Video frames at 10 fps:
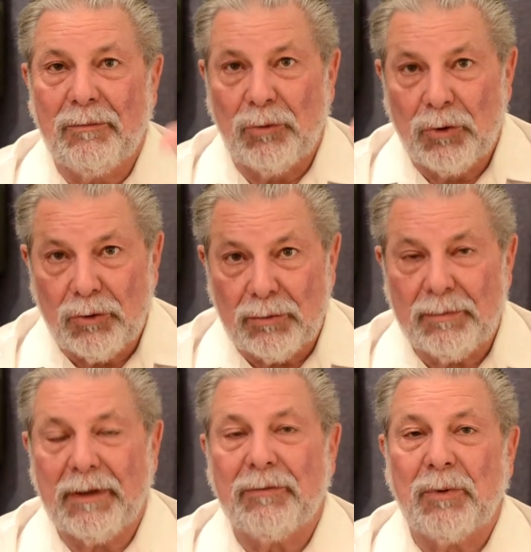
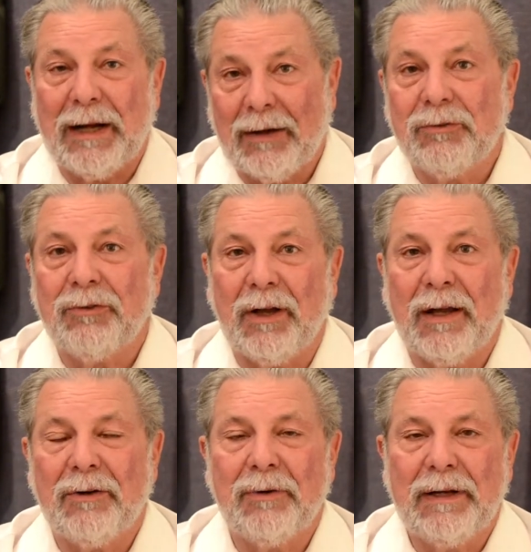room if we're
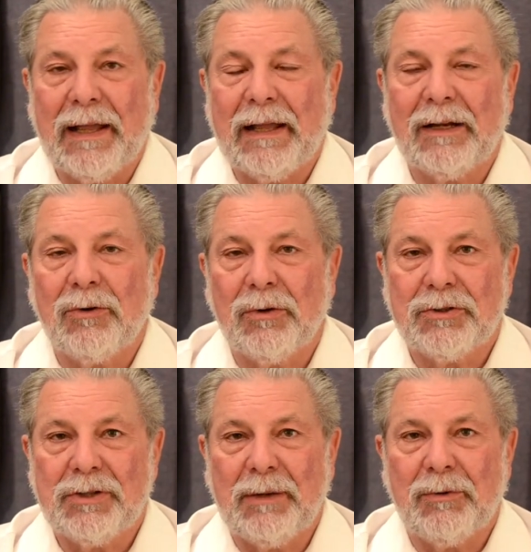outside or in an anechoic
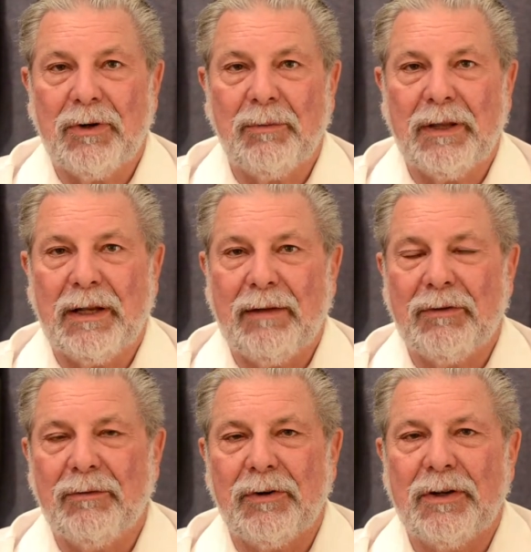chamber, and we can have
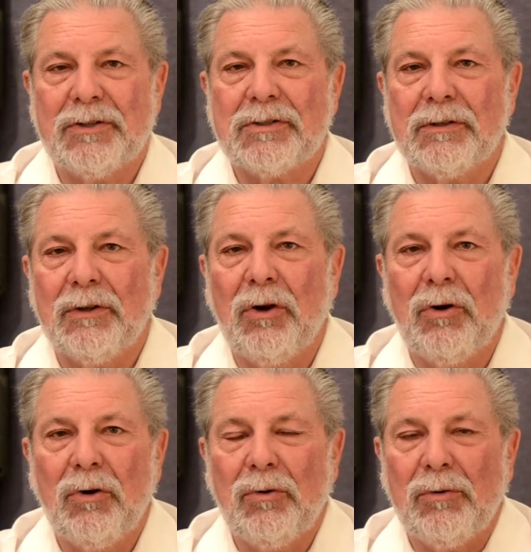a very
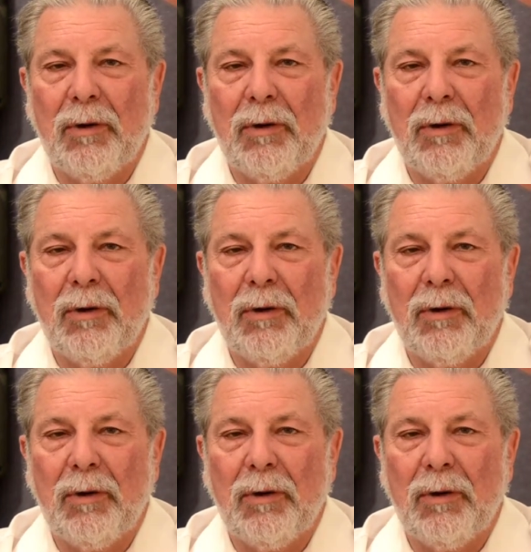slow,